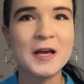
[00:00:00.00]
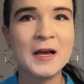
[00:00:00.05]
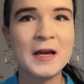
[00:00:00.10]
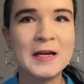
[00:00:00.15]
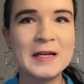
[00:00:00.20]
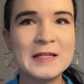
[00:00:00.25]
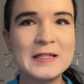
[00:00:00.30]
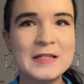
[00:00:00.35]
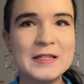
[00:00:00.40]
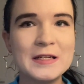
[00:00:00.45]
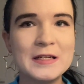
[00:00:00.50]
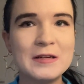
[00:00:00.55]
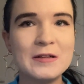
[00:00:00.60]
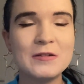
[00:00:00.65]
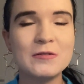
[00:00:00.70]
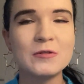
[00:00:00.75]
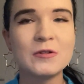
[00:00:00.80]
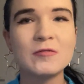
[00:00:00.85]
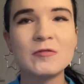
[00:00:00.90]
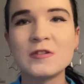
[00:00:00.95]
and the
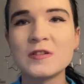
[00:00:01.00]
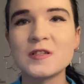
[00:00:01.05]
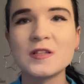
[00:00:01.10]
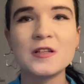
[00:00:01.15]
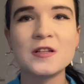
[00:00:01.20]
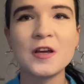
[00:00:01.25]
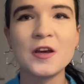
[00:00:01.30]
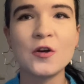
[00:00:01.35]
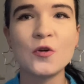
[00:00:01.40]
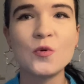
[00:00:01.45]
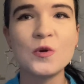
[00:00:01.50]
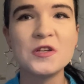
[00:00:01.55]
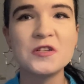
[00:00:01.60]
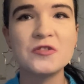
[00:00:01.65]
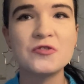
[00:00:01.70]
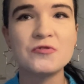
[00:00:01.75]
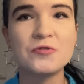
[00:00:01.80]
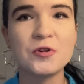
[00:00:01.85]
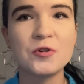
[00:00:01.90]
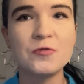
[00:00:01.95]
ones that I always
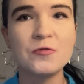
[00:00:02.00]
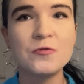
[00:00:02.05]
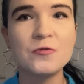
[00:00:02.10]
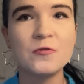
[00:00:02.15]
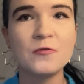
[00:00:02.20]
struggle